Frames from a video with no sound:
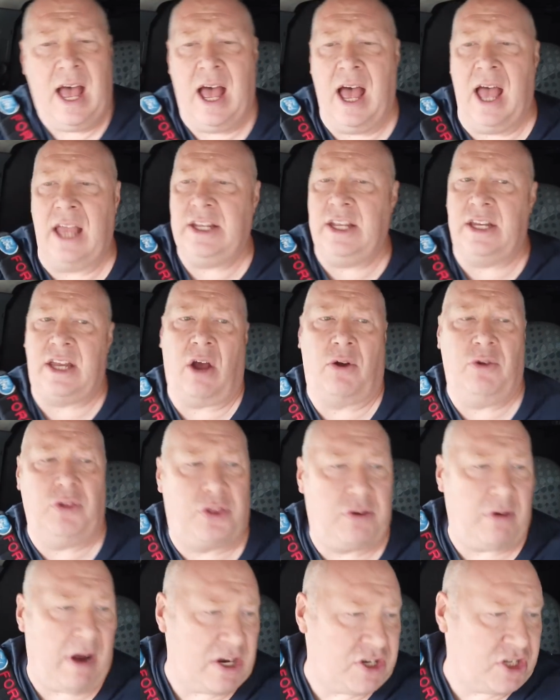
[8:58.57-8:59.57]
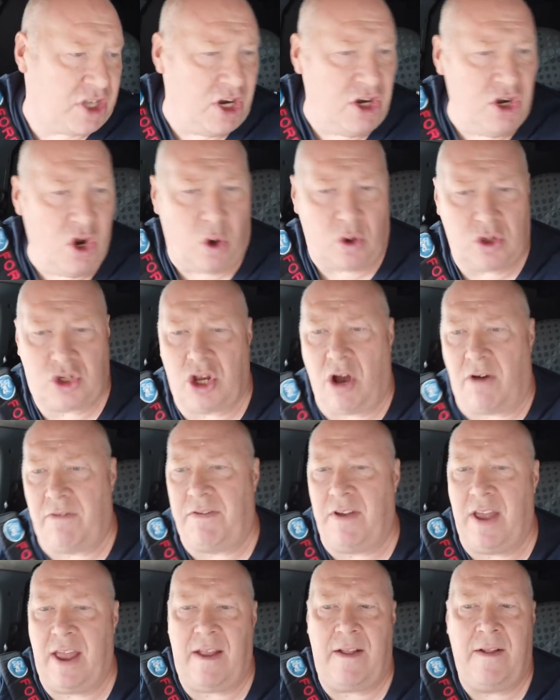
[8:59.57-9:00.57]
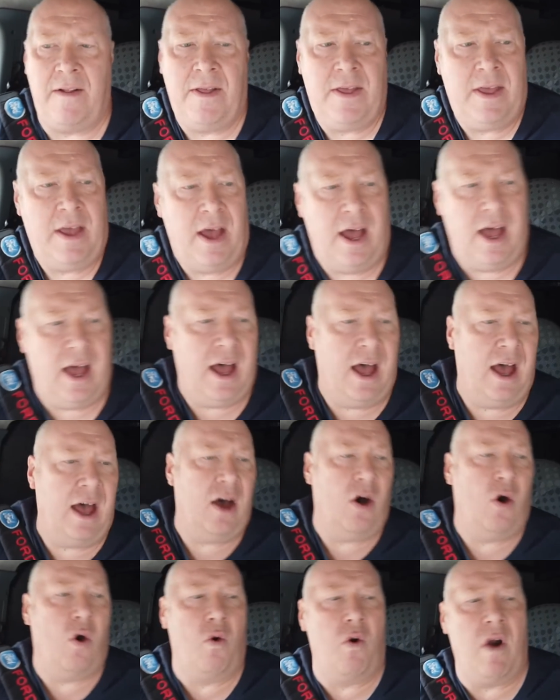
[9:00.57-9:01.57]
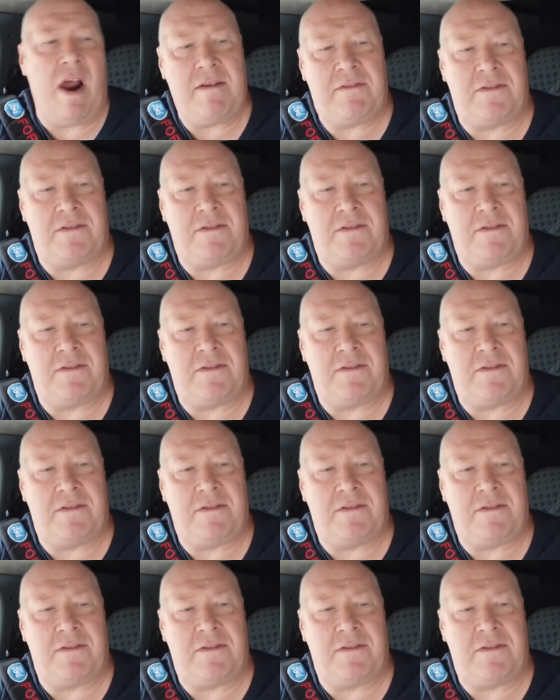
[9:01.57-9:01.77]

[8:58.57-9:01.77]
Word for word: uh, you don't thrash the nuts off it uh, or